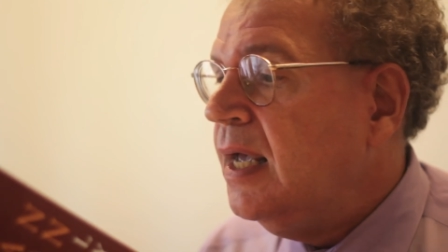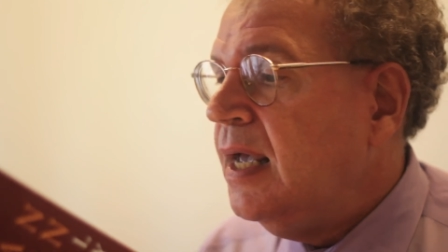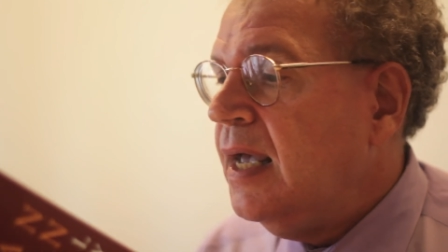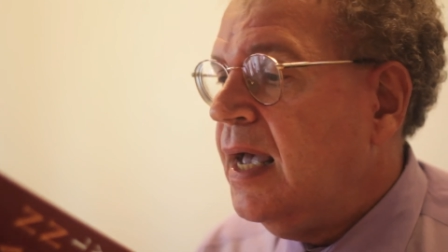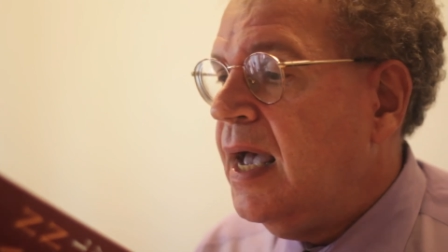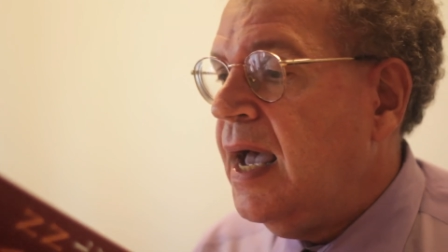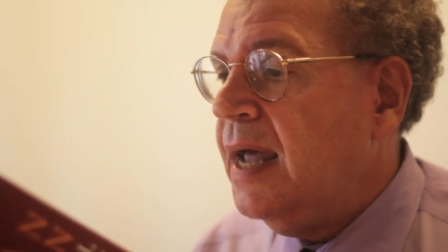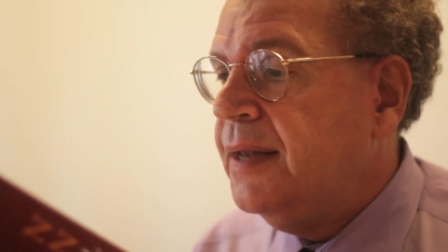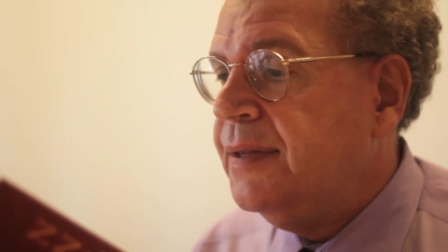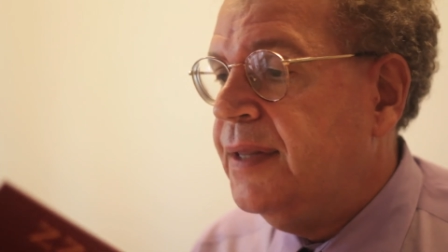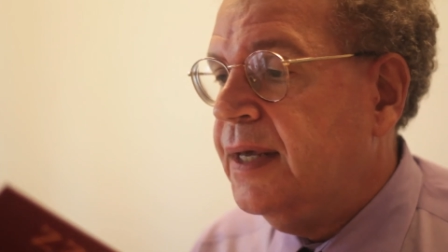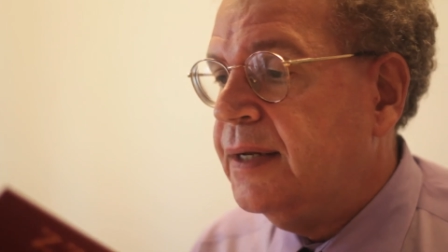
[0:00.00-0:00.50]

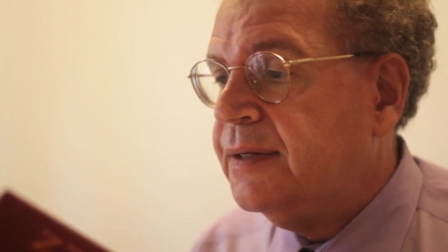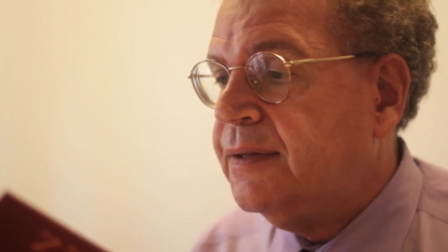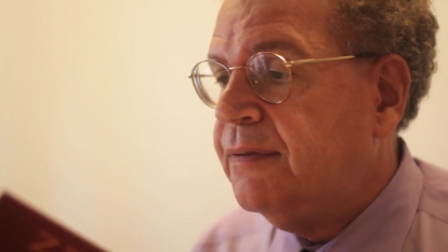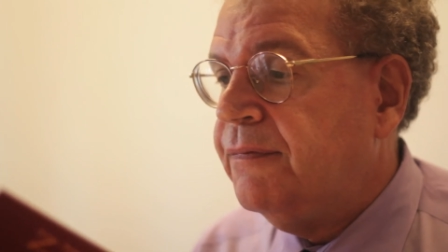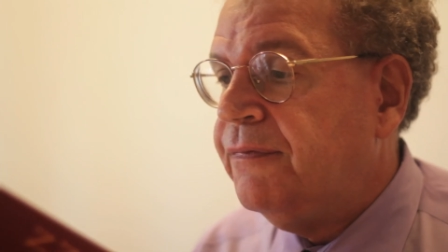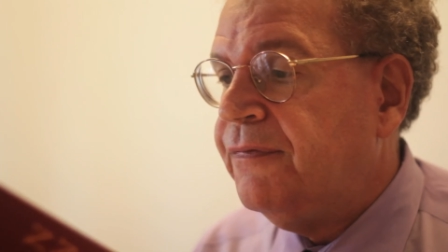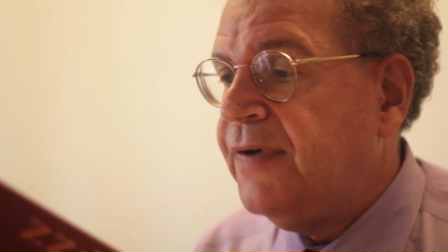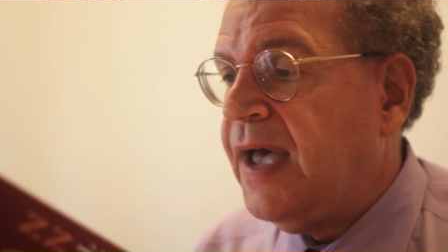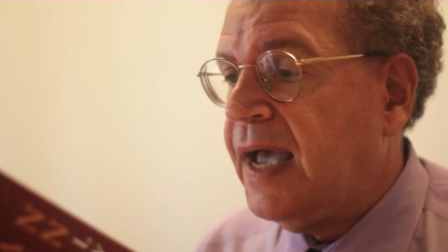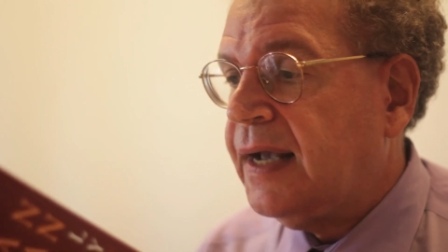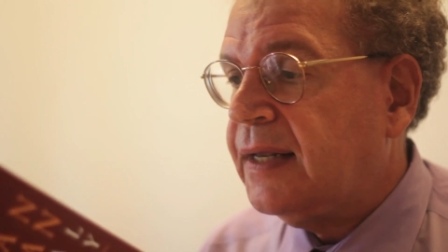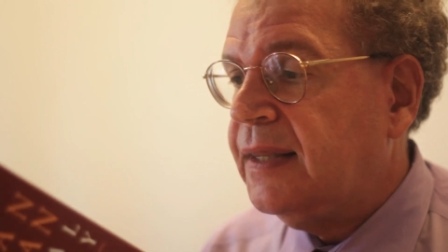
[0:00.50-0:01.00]
And that the
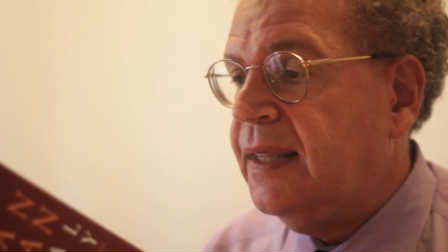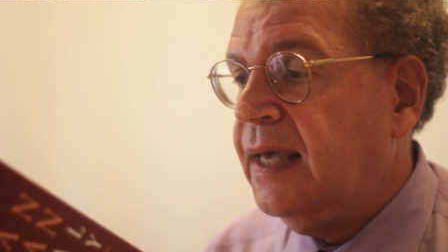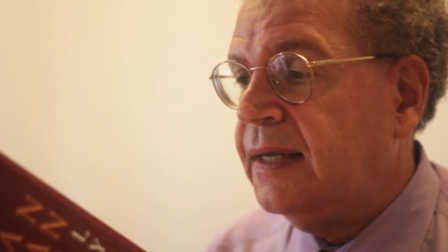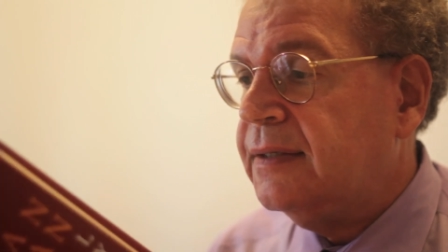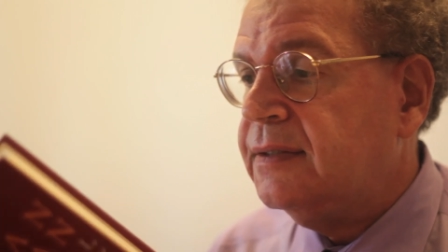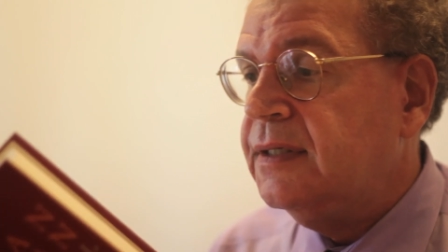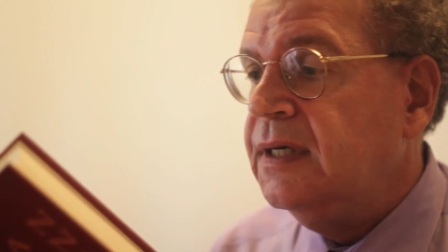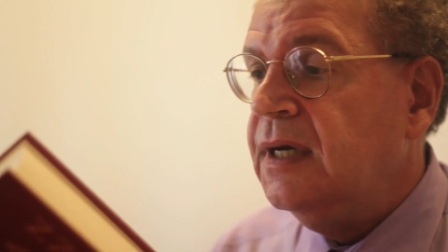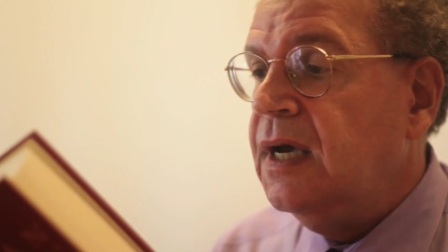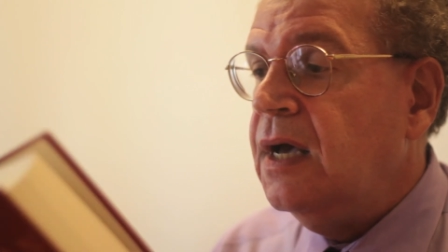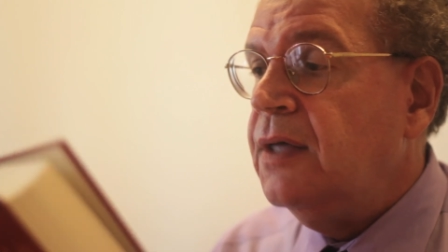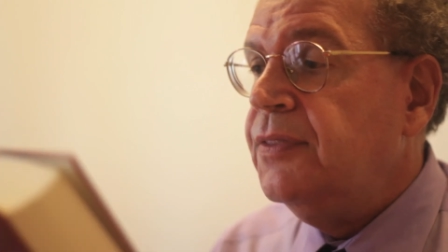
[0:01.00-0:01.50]
fact
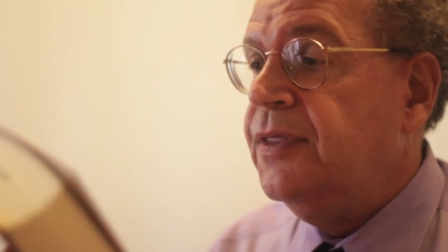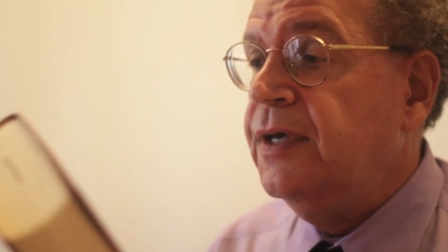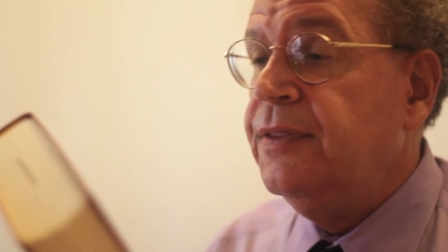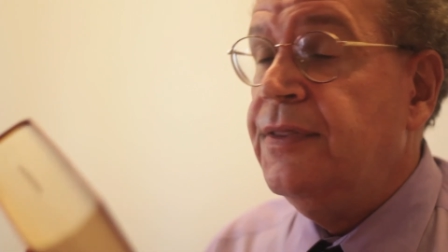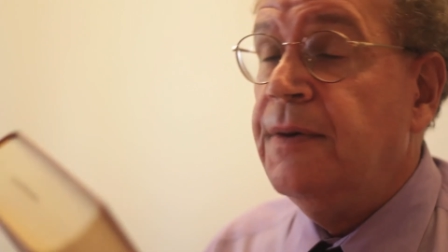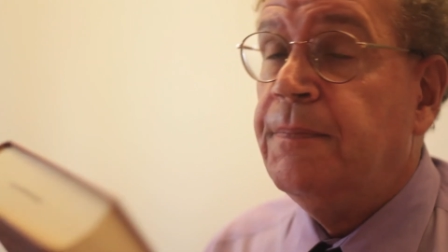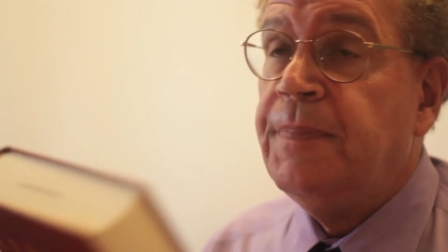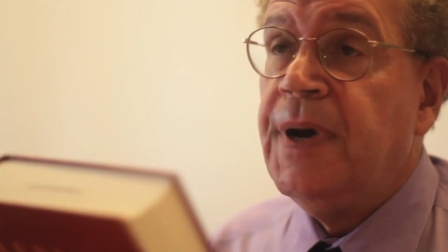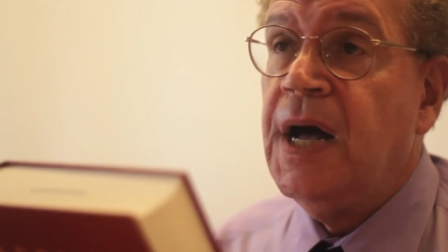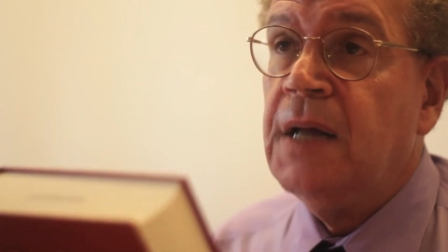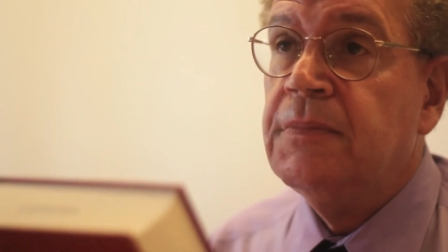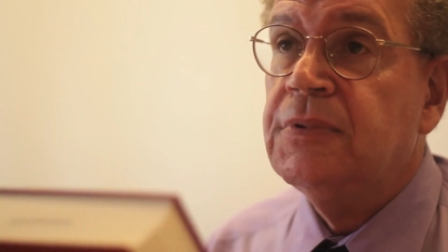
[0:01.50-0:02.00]
that, that the
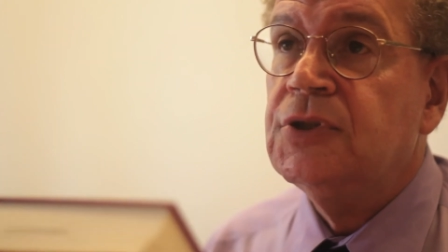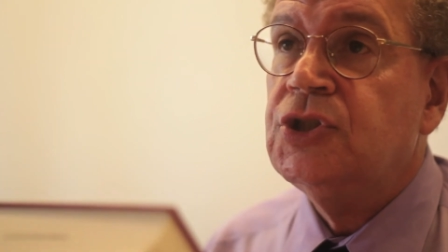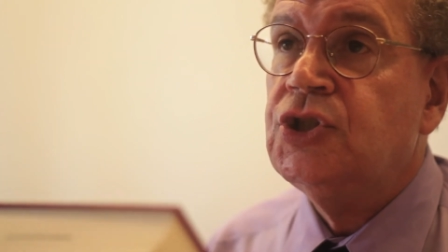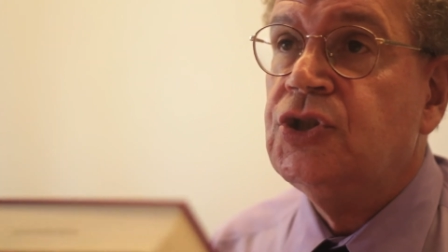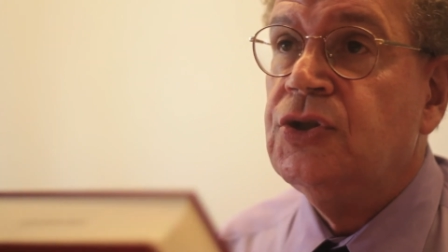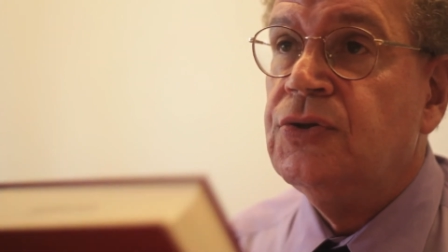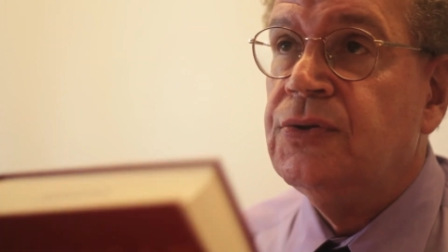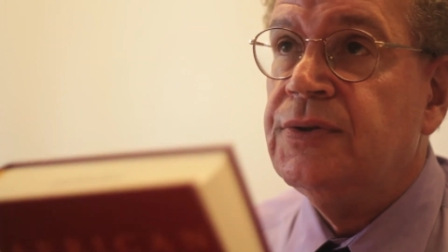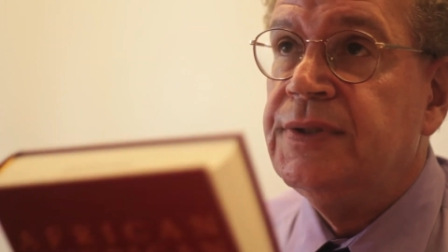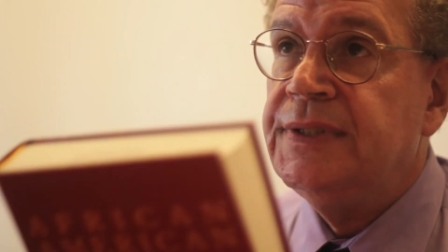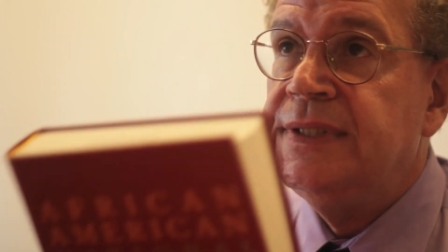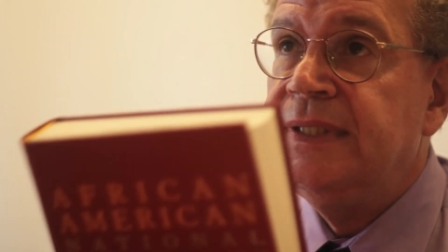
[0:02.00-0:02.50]

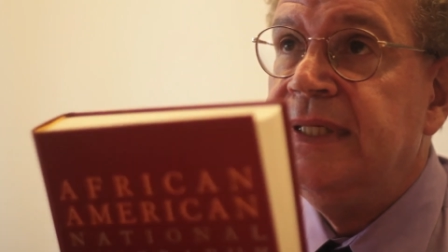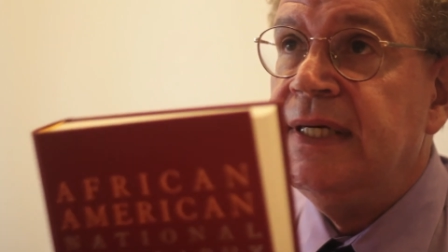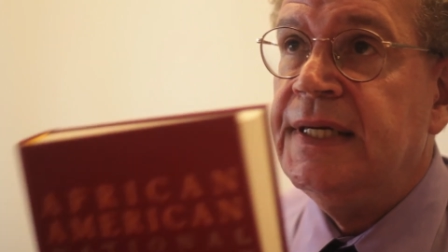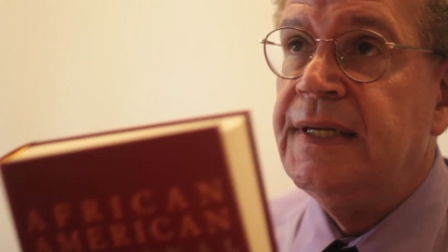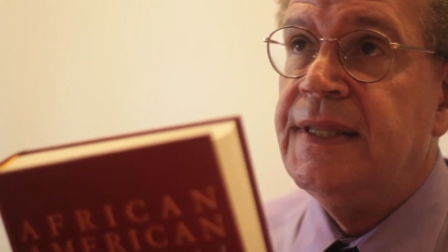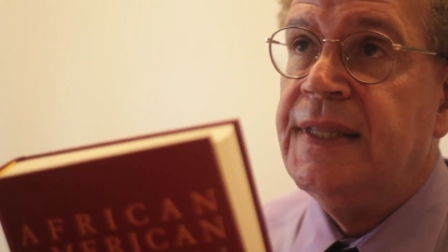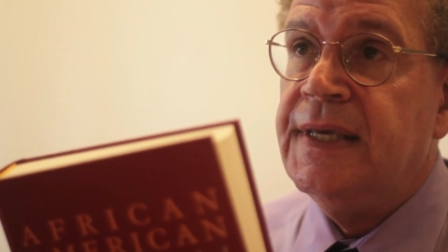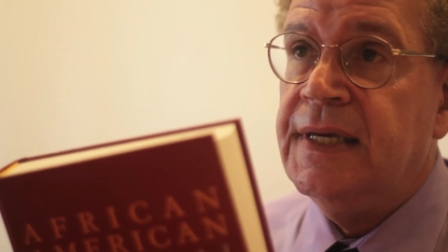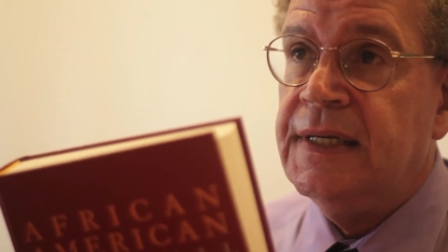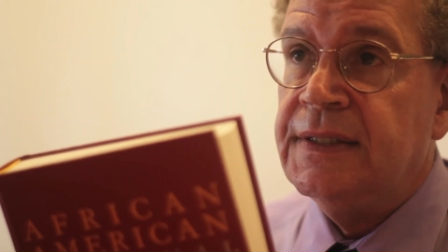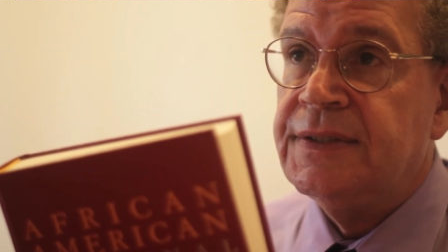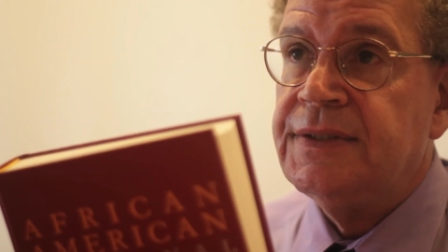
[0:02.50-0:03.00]
publisher did
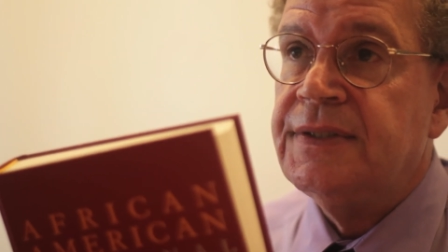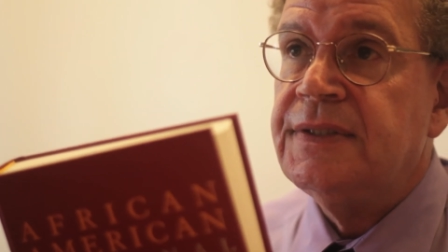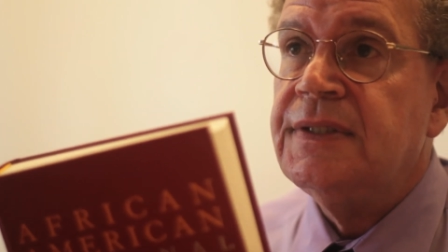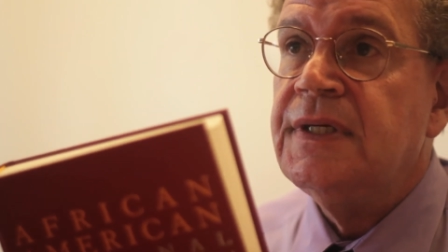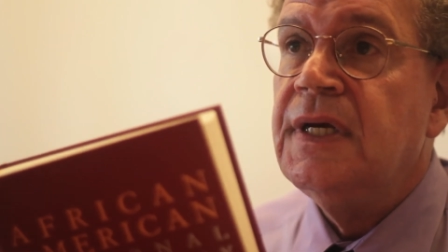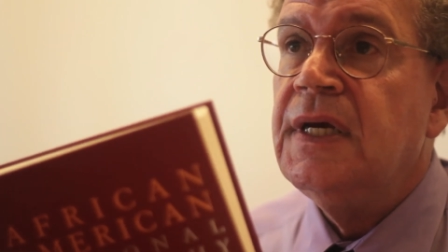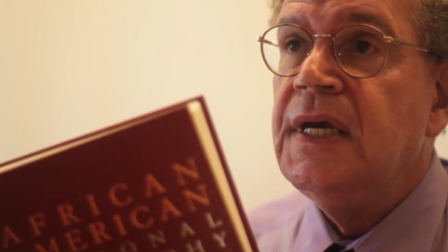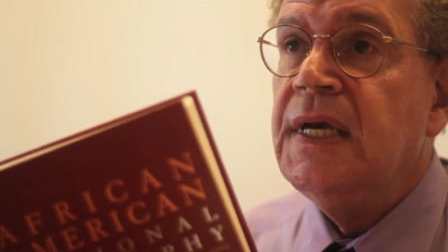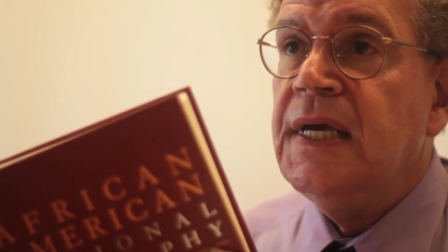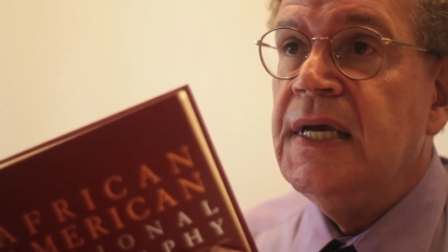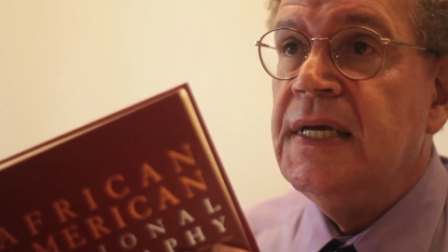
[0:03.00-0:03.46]
this